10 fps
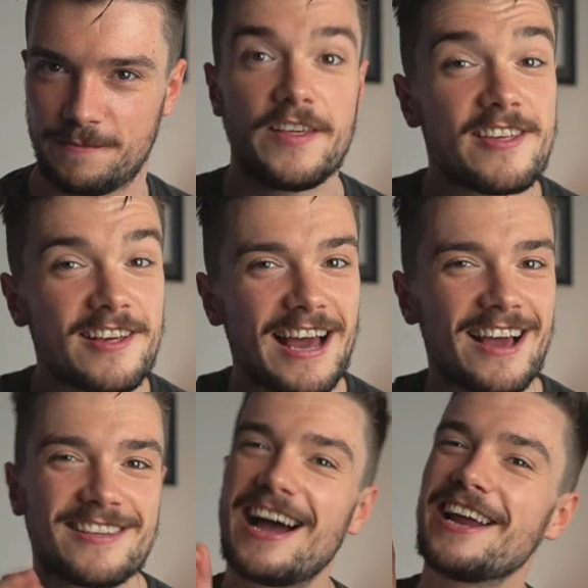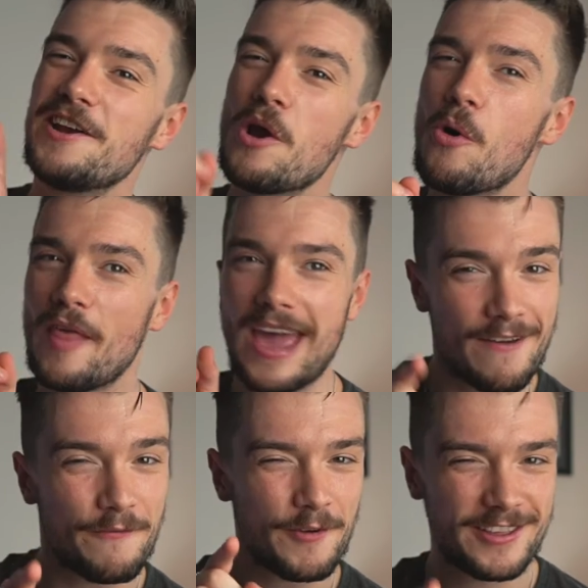This is a task that I know that
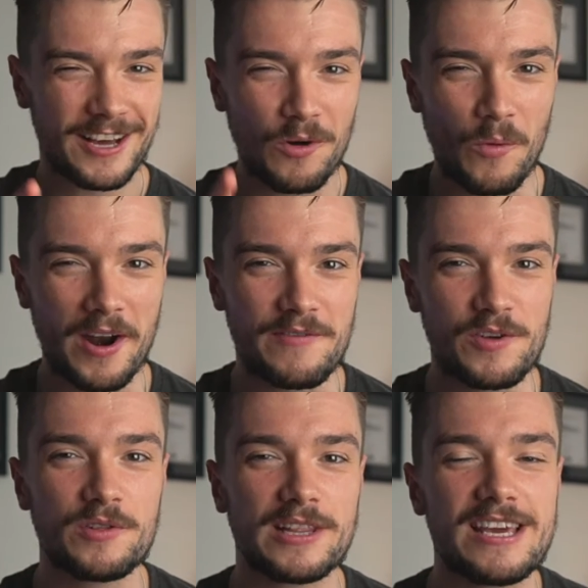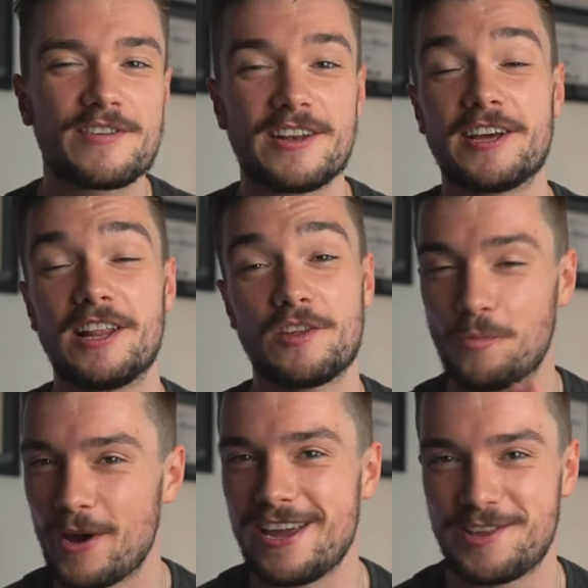every single one of you leaves until it's
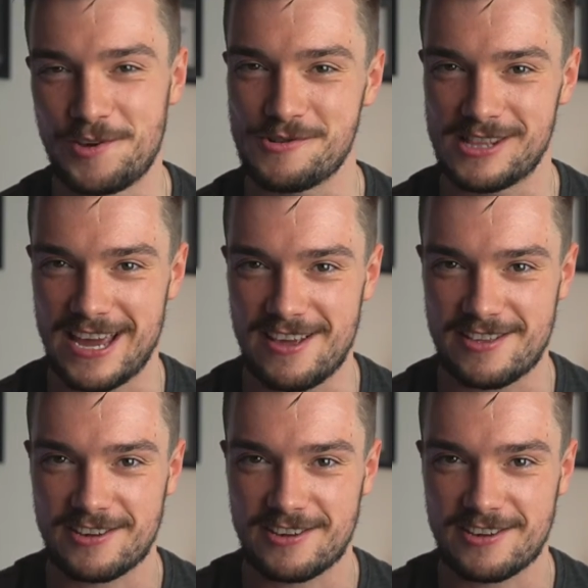way too late.